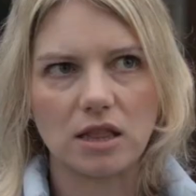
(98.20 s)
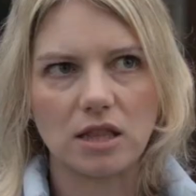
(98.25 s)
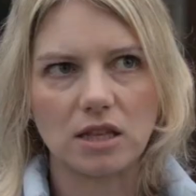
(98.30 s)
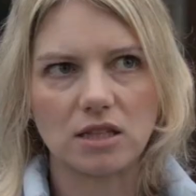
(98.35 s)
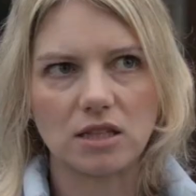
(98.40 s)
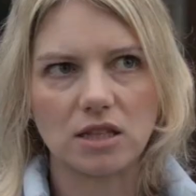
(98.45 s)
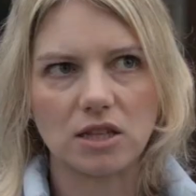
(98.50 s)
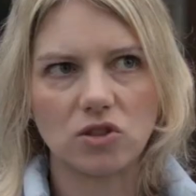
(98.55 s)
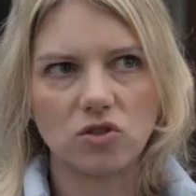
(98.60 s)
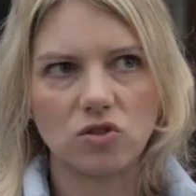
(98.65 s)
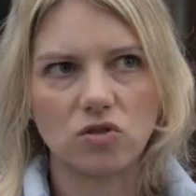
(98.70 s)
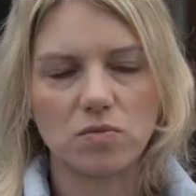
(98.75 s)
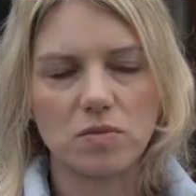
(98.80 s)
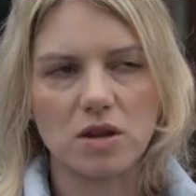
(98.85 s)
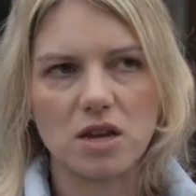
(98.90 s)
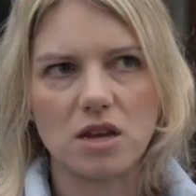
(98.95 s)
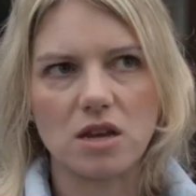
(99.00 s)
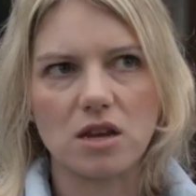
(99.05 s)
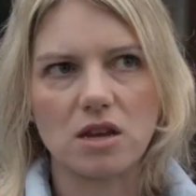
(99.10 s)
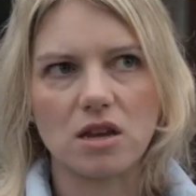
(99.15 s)
they said to
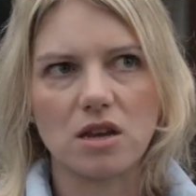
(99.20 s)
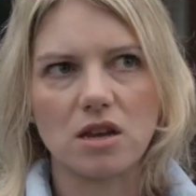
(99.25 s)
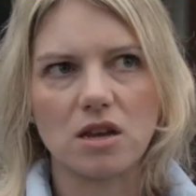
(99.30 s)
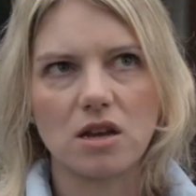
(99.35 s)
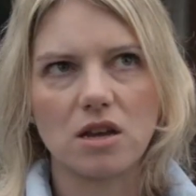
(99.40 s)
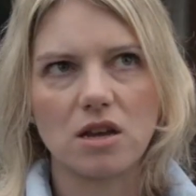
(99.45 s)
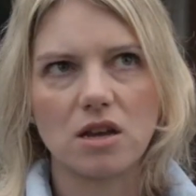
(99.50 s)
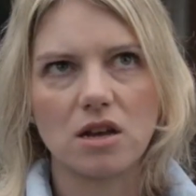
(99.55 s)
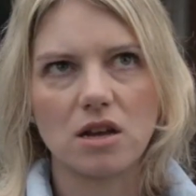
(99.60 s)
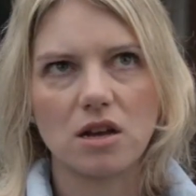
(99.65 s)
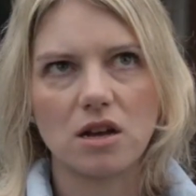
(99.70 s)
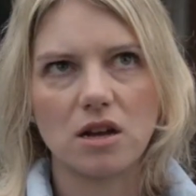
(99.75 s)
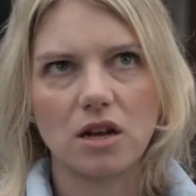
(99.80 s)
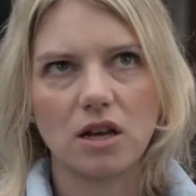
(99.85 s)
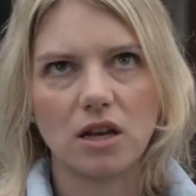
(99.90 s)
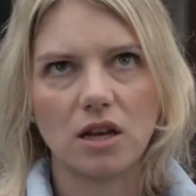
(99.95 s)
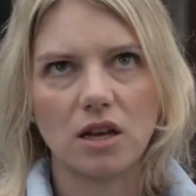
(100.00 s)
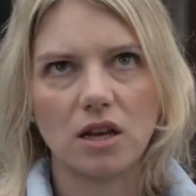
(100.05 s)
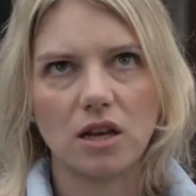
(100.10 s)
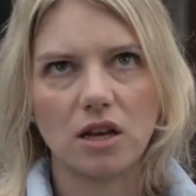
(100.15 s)
me,
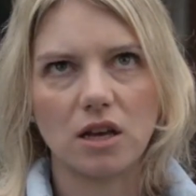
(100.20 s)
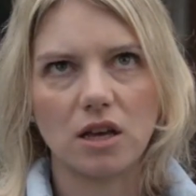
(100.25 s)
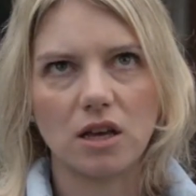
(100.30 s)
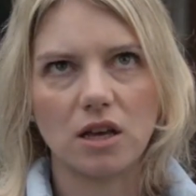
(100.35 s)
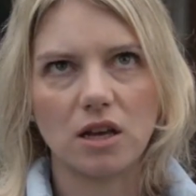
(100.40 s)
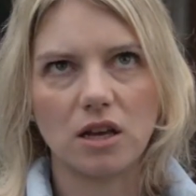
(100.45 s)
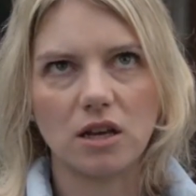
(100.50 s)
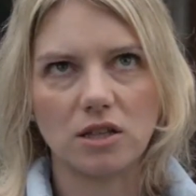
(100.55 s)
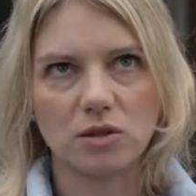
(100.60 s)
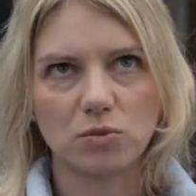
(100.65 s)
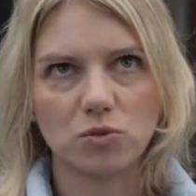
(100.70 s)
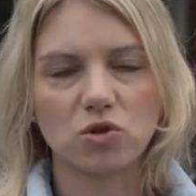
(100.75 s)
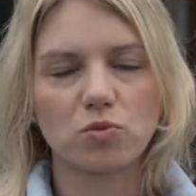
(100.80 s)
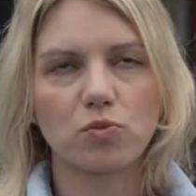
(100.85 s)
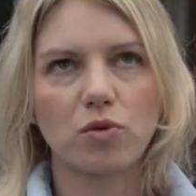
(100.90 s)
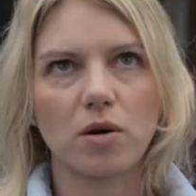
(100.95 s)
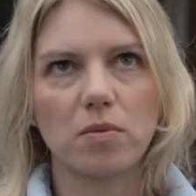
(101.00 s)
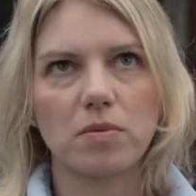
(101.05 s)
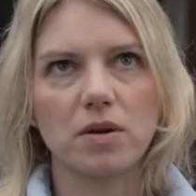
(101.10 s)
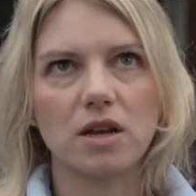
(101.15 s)
he's most
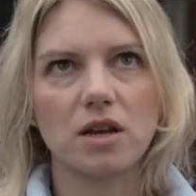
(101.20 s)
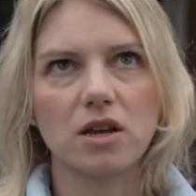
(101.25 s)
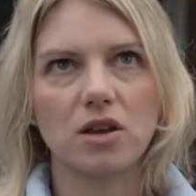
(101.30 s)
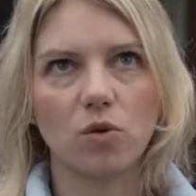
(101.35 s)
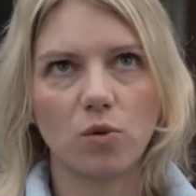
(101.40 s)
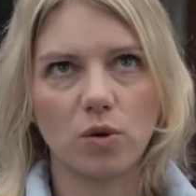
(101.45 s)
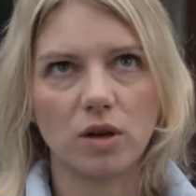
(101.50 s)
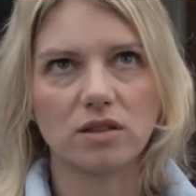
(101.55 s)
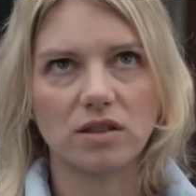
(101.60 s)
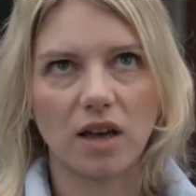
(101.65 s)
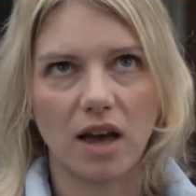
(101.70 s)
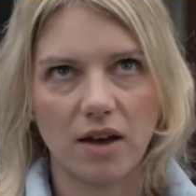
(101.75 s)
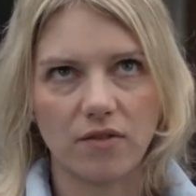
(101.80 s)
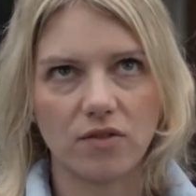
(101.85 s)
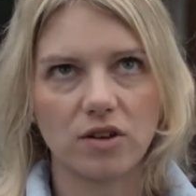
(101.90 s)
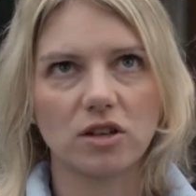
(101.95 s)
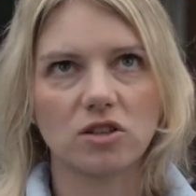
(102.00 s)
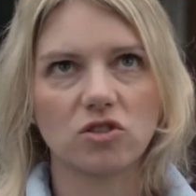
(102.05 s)
probably, or he's having a